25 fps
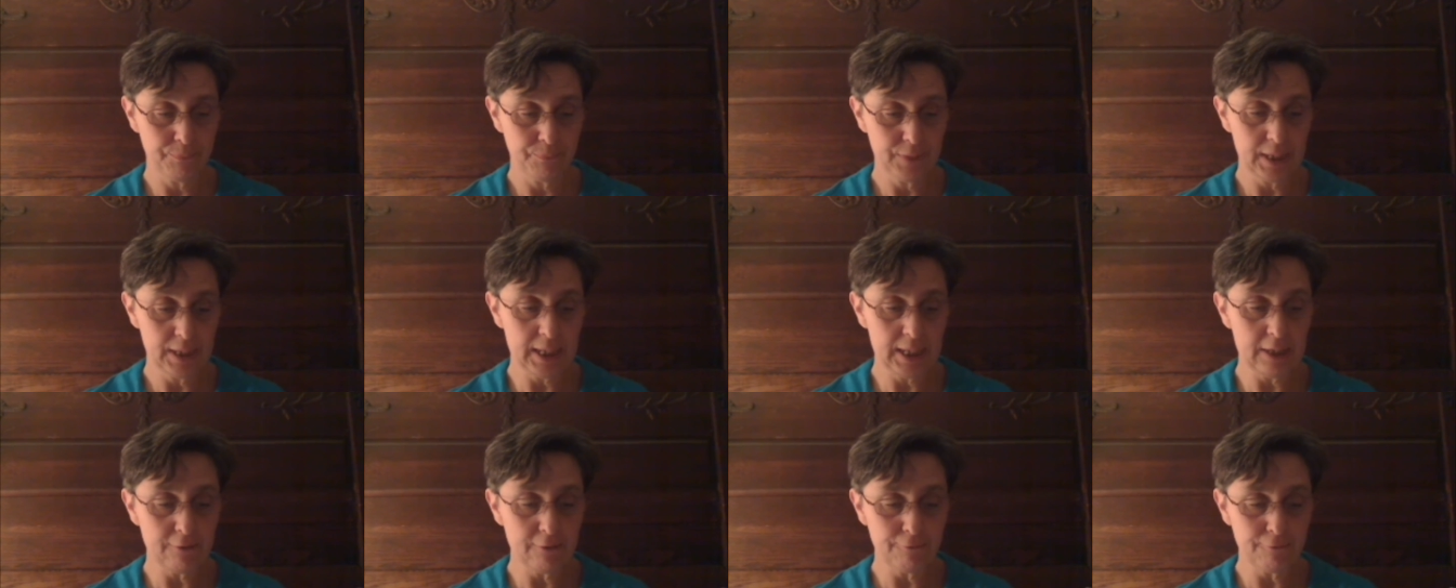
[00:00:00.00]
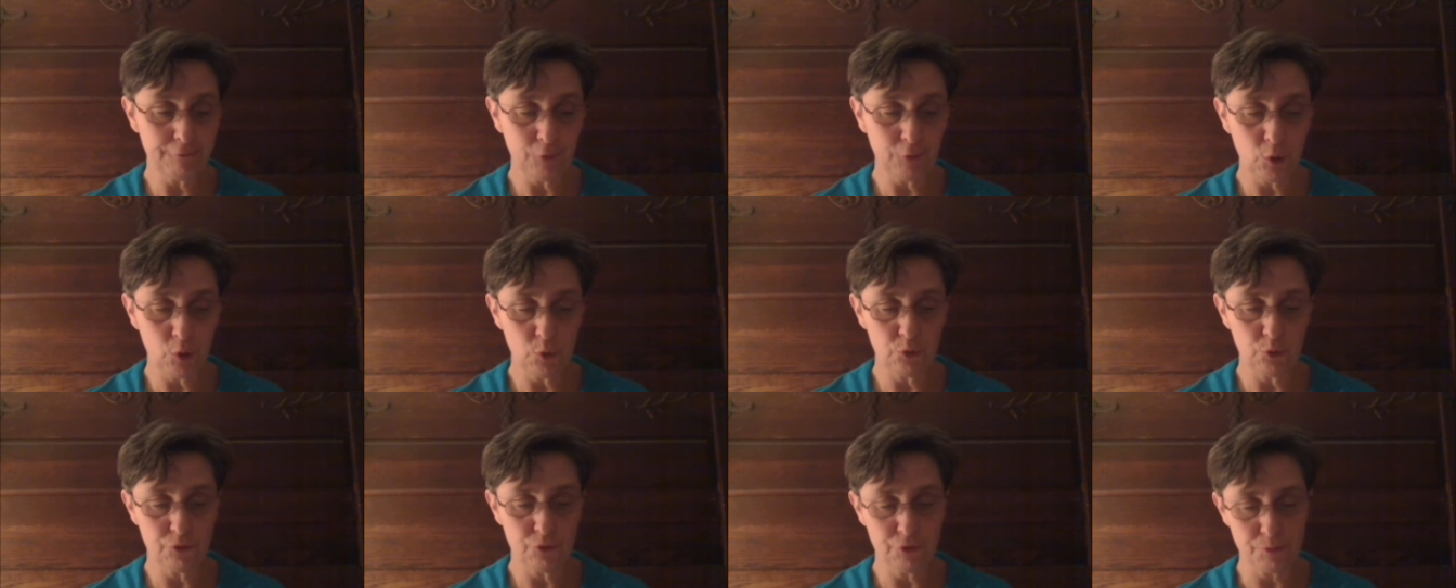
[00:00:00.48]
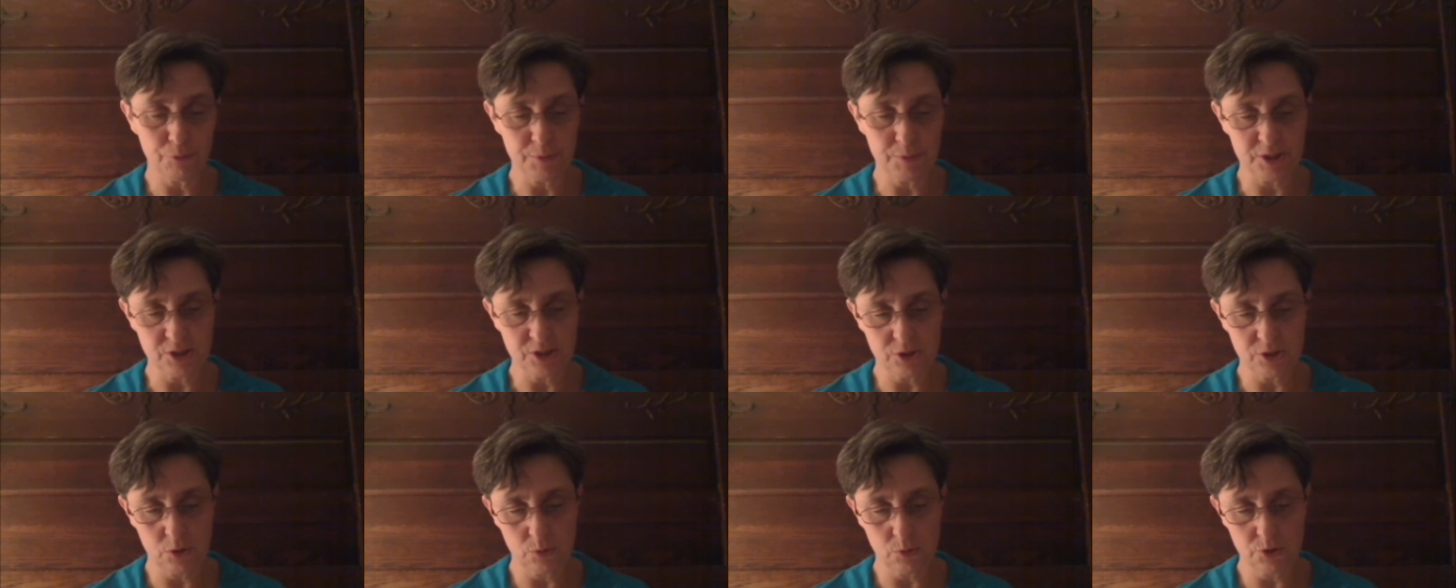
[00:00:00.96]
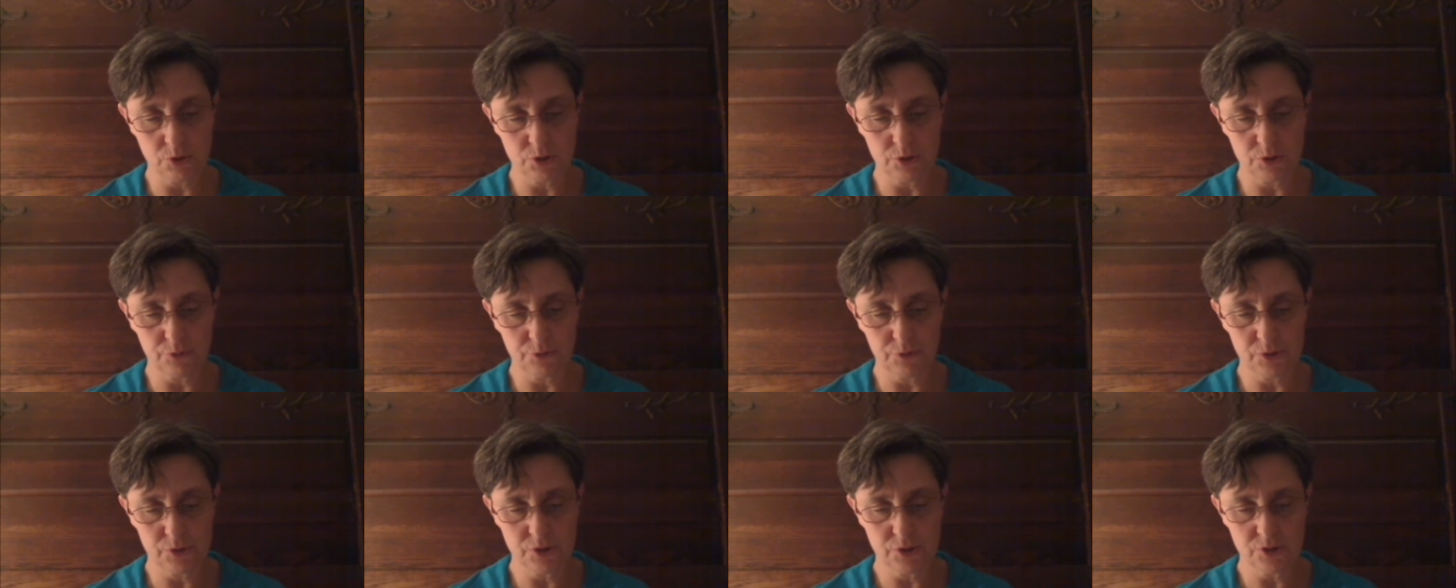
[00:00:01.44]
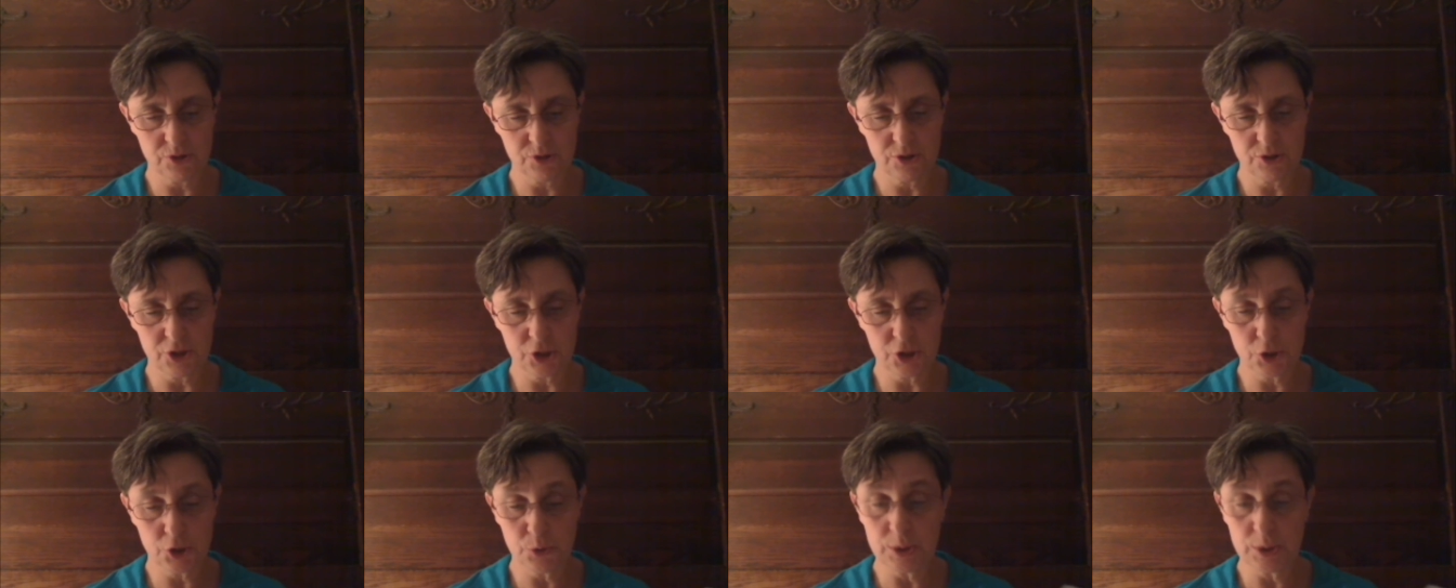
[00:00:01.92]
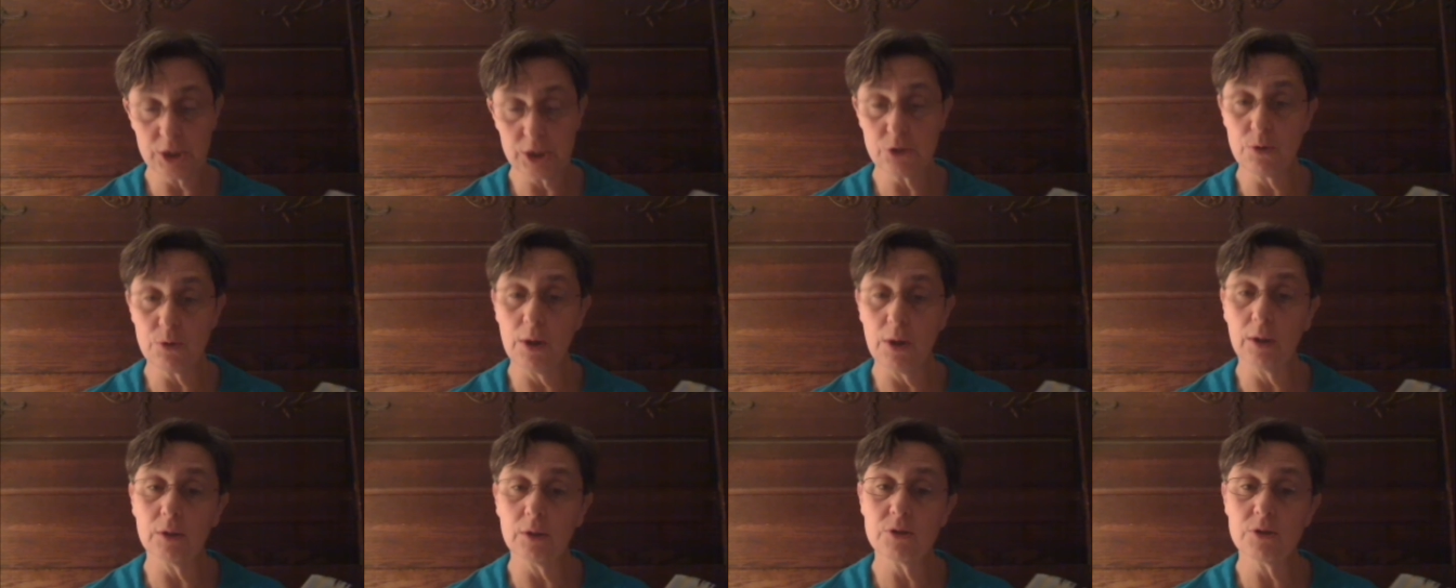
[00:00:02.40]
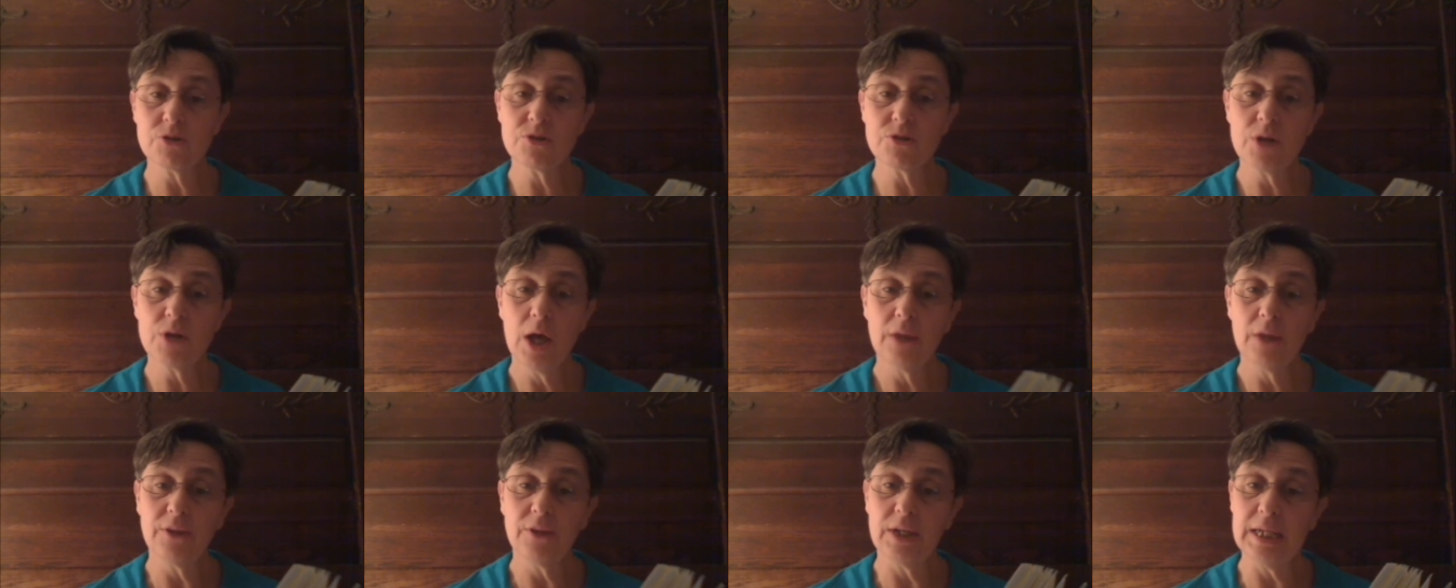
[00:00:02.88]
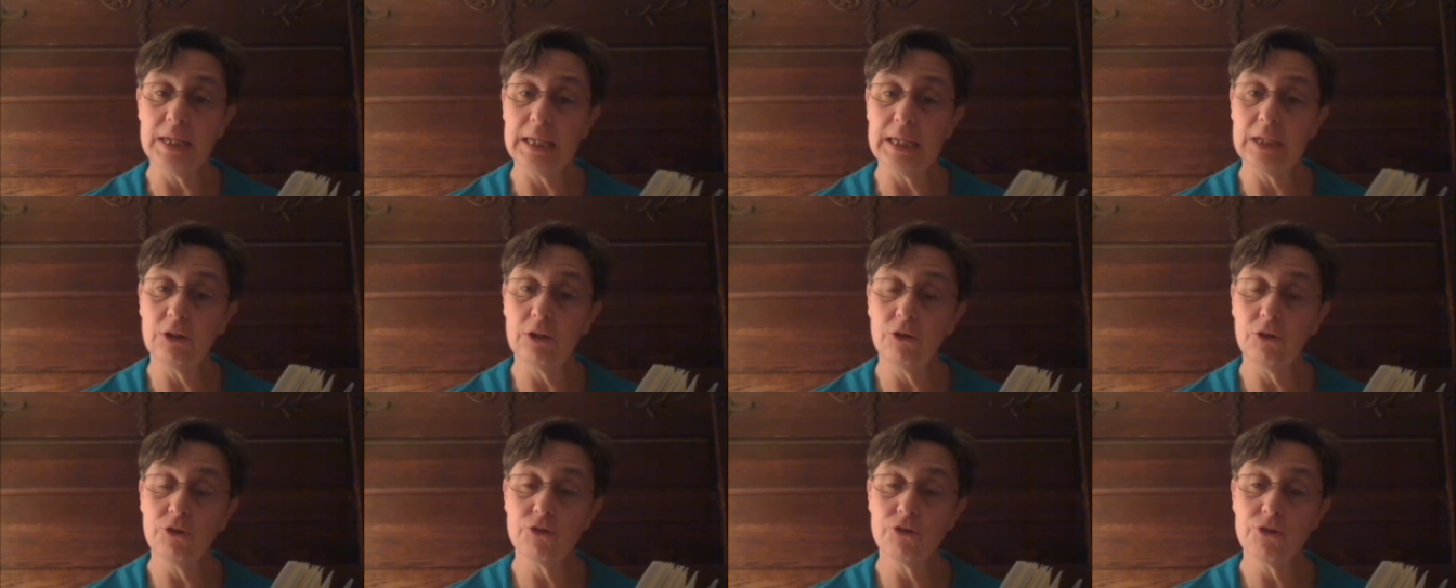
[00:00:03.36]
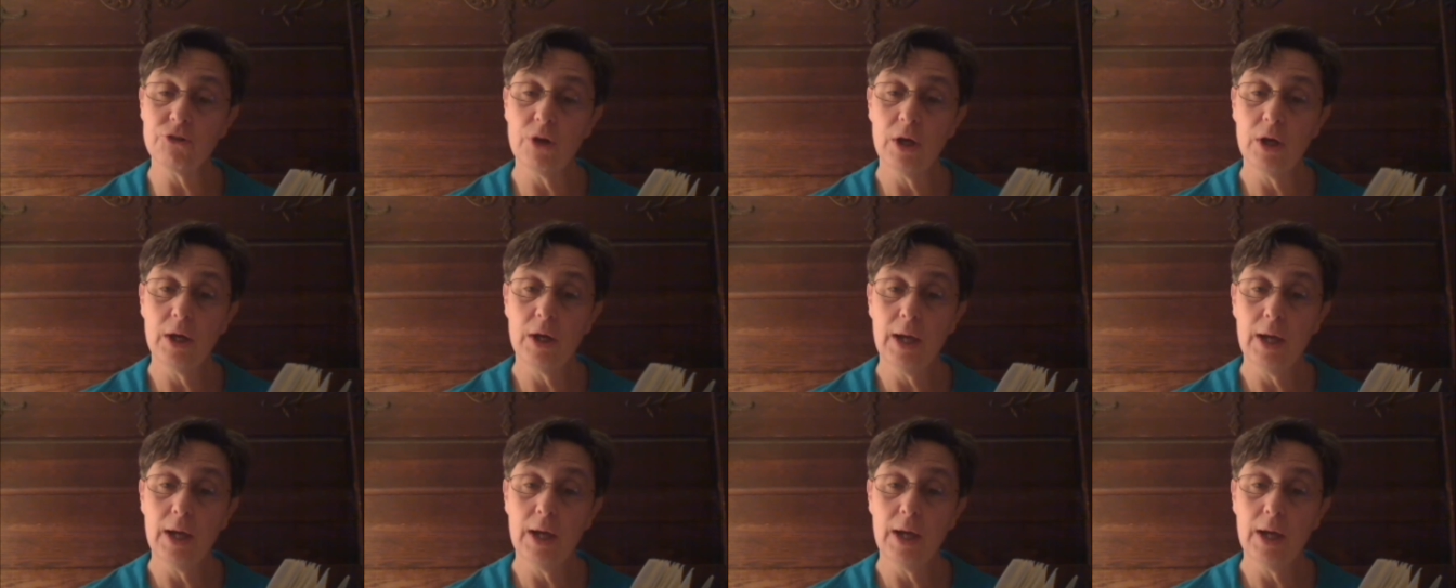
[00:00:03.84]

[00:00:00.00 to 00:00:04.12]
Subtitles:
Heat flowed from the snow surface, the tree trunks, the needles,